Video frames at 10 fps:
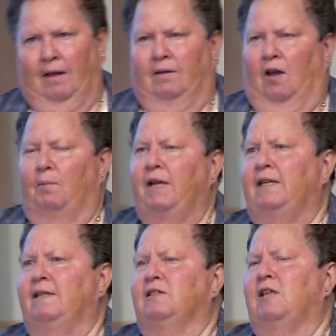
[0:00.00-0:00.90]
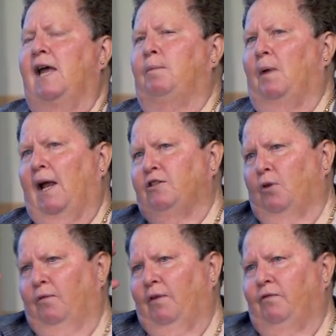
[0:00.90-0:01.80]
Now, Meade didn't say it, but I
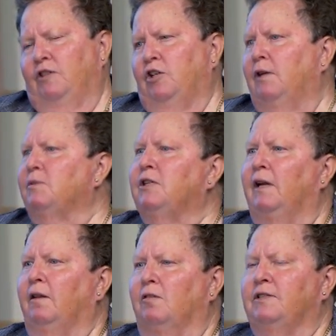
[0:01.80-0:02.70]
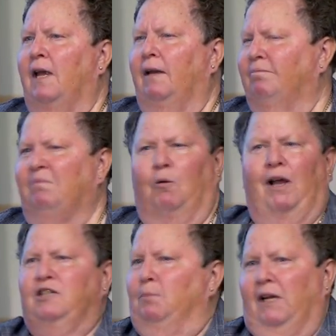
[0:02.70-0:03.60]
sort of envision him sitting there saying,
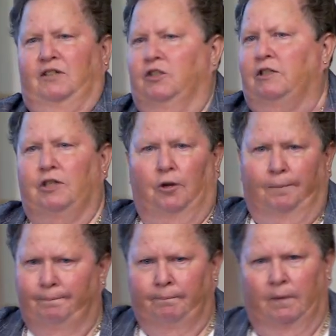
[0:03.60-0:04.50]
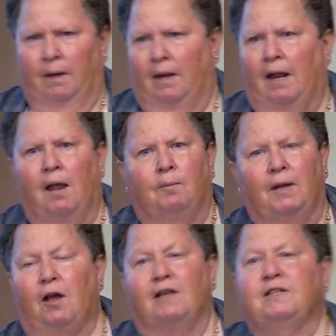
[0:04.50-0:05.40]
arrest me, it's easier.
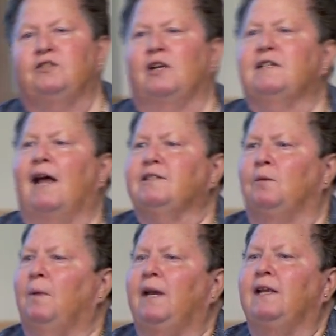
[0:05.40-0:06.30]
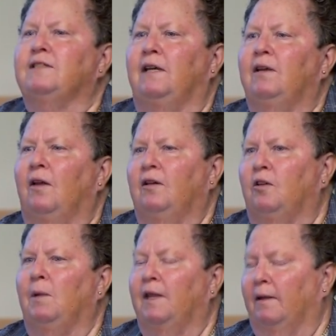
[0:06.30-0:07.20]
Because it just hasn't been easy
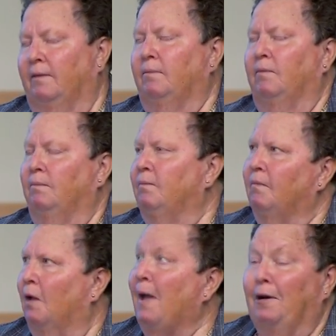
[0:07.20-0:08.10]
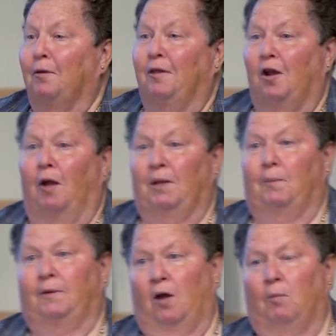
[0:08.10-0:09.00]
to be the commander of the Army of the
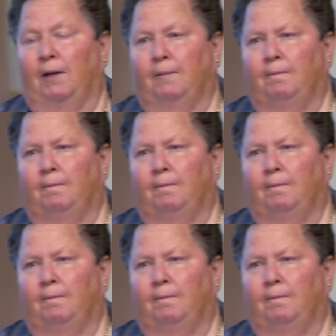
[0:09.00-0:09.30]
Potomac.